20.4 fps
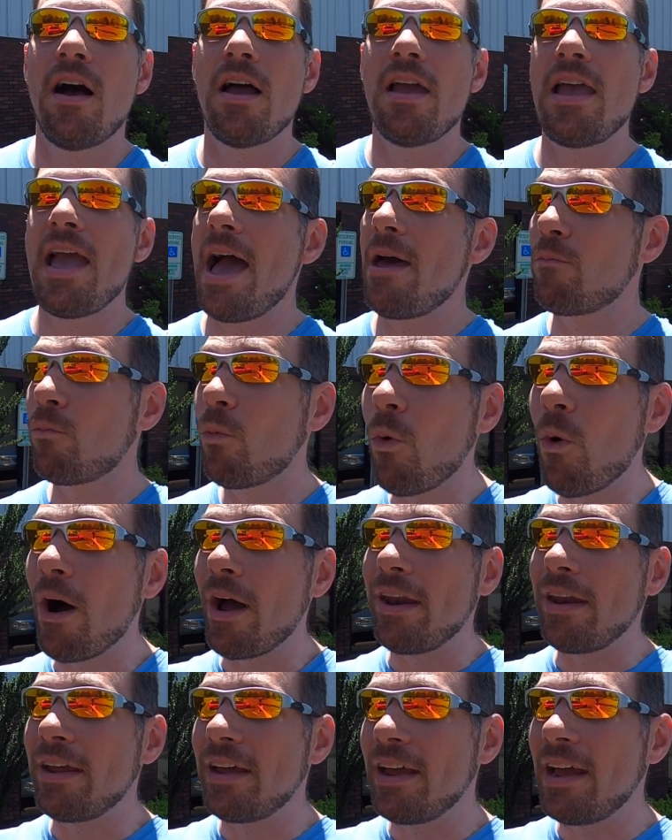He had
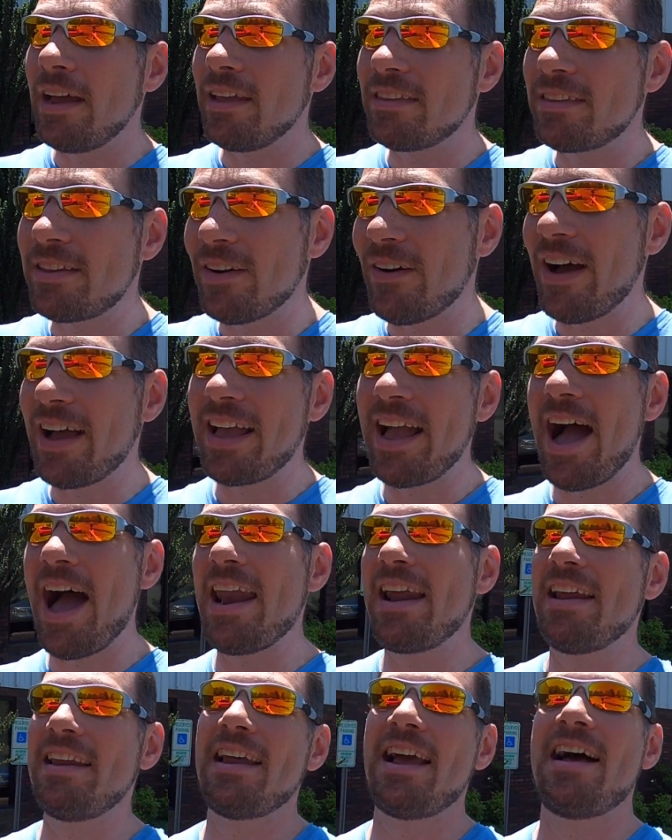one, and so I
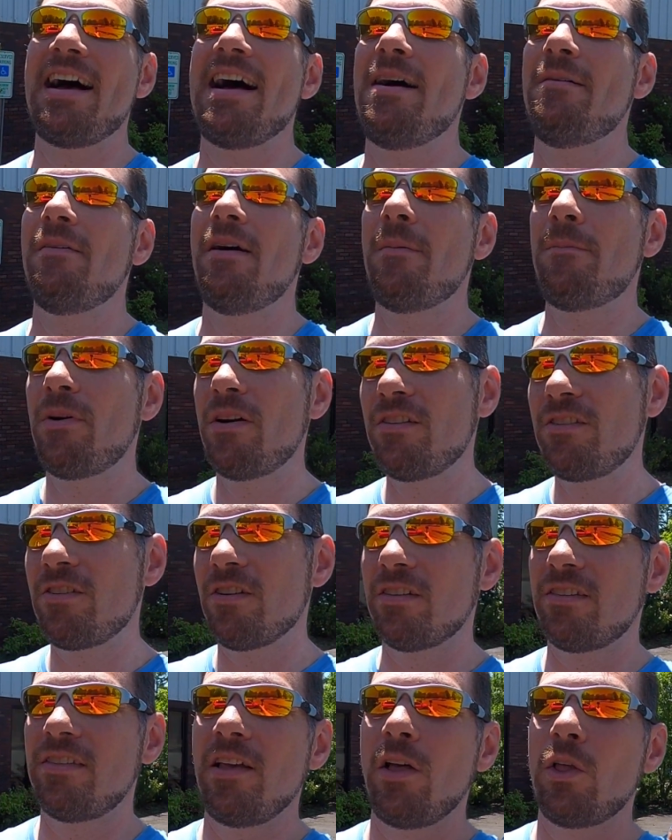got it. I'm pretty
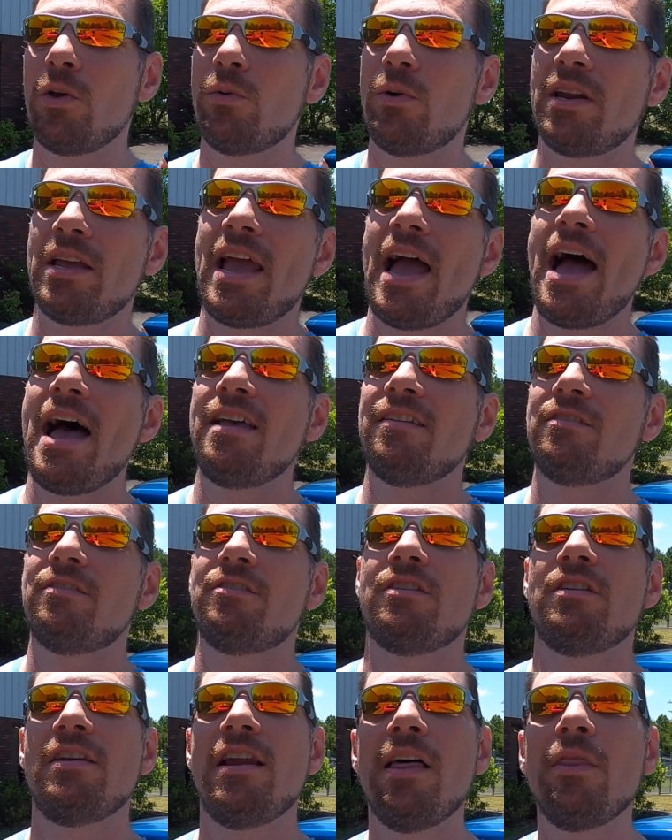sure it's the only one he has.
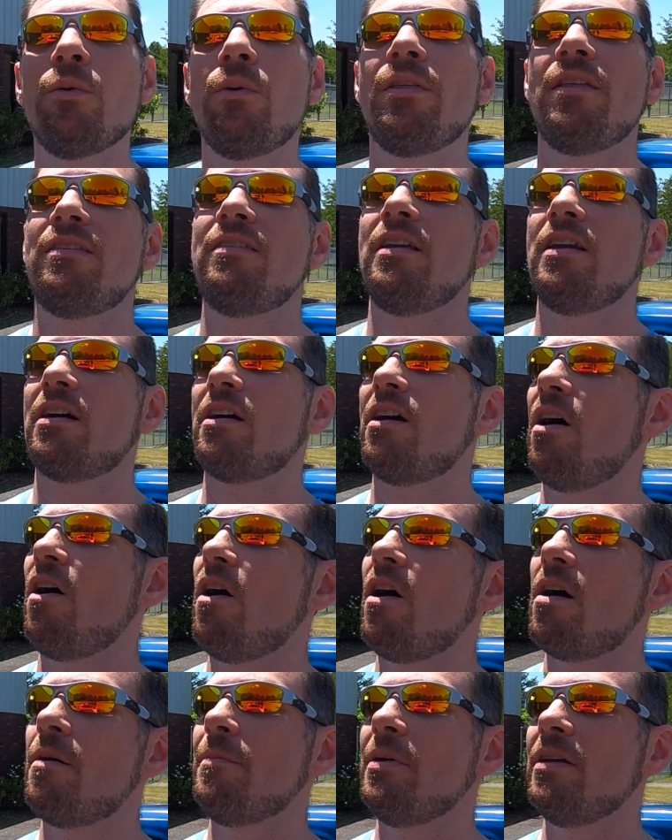There's another one that's in a
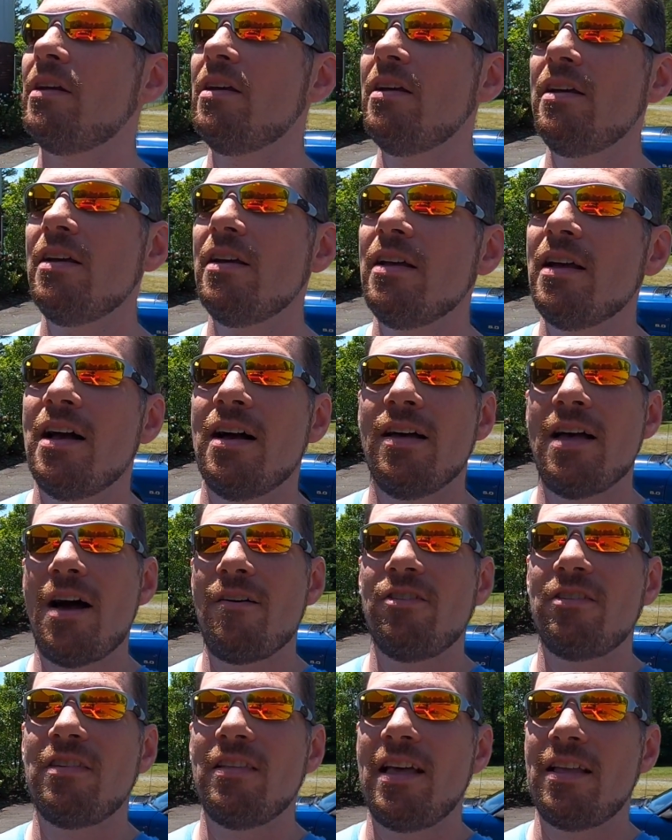car, but
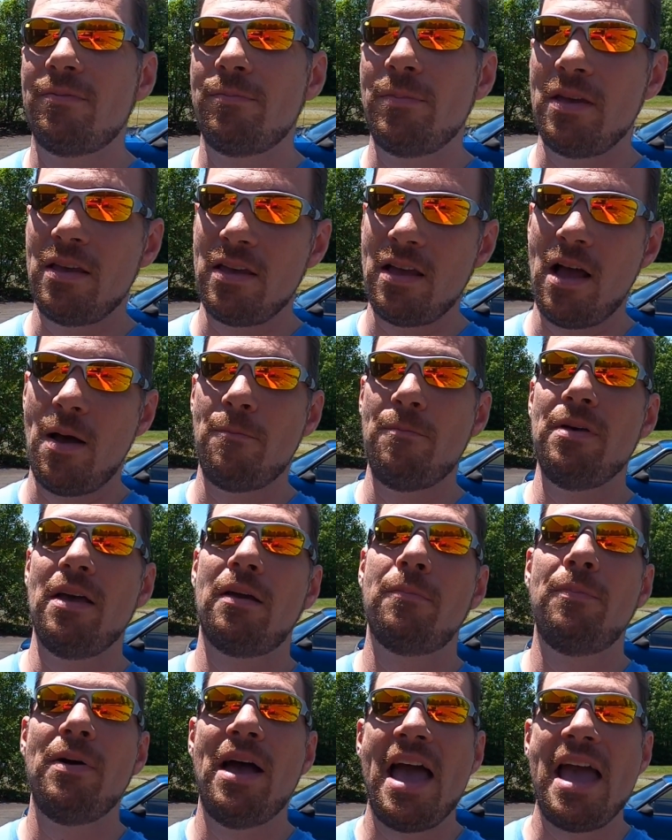obviously that'd be a
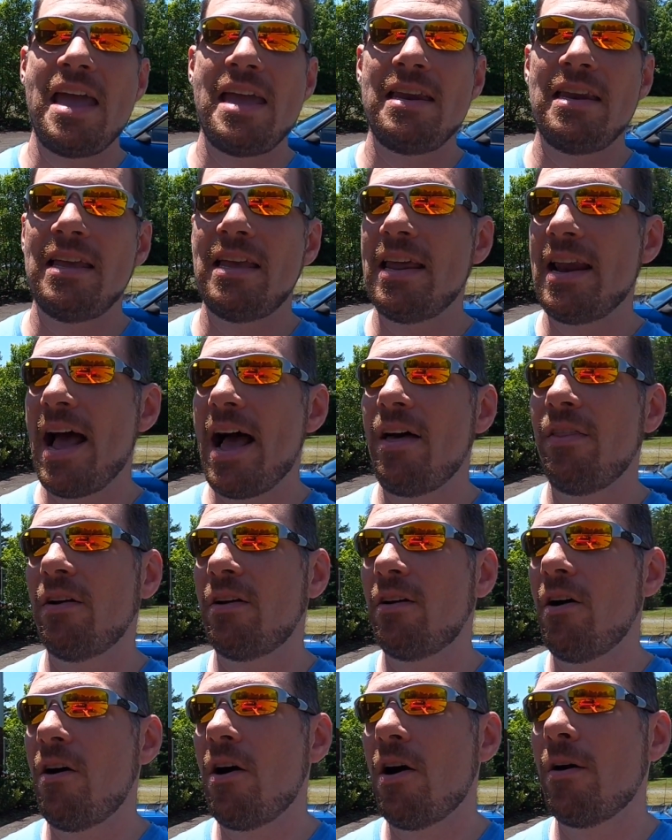big pain to get out
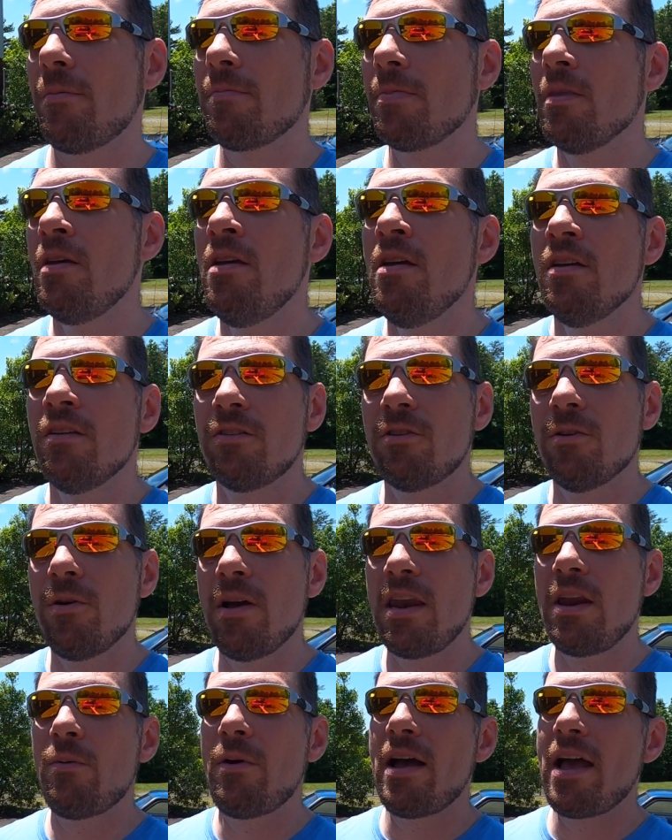of the car. So
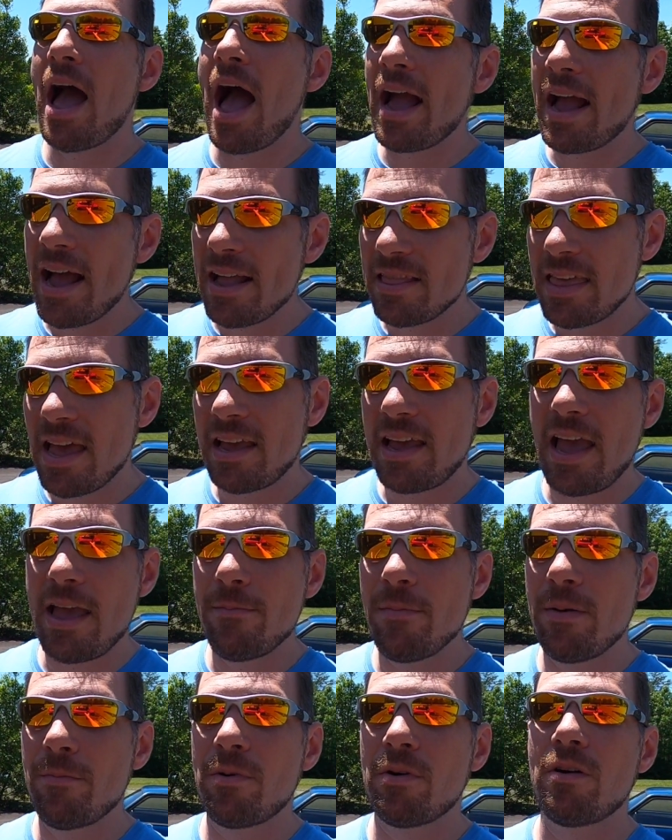anyway, I got that K
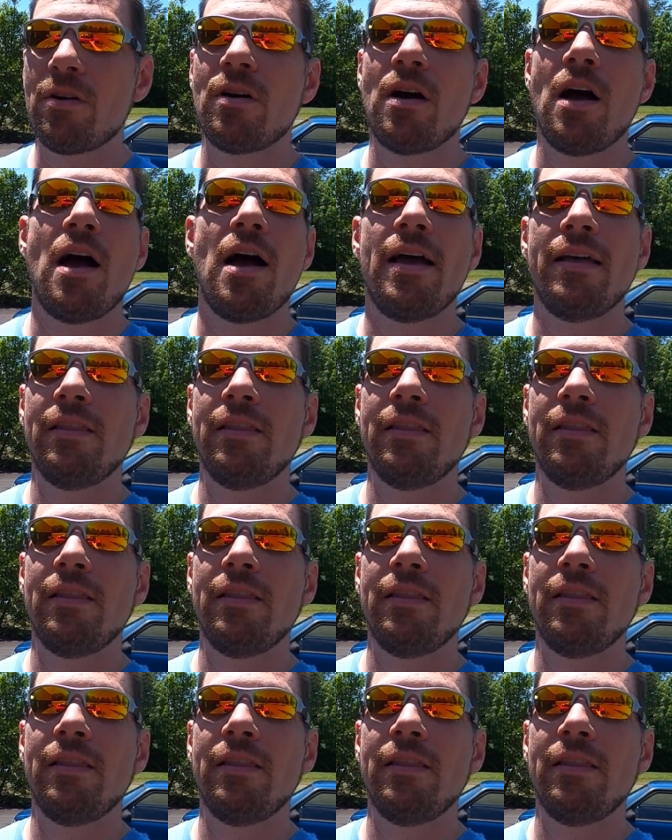member.